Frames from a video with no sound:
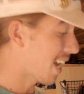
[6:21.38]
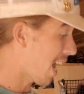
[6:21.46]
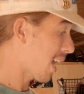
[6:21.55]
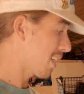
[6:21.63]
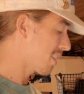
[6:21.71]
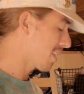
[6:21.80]

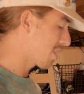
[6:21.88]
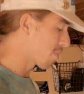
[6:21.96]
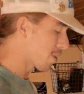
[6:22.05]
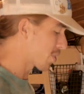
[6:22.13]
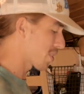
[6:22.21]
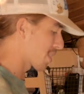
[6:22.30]
Honestly, the
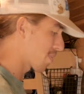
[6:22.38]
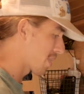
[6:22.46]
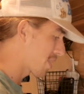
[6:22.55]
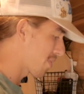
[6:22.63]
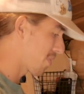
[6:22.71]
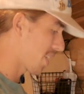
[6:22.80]
most
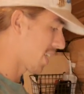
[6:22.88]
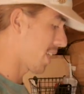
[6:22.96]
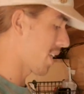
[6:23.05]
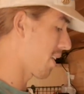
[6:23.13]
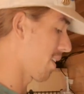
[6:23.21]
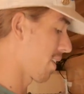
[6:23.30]
expensive thing
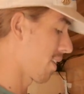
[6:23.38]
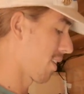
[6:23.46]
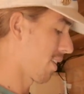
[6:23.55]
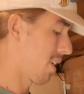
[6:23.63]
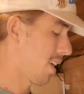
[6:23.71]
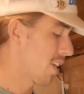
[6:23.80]
in here,
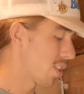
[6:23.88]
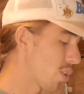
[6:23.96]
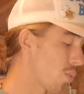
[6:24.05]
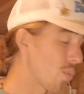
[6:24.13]
the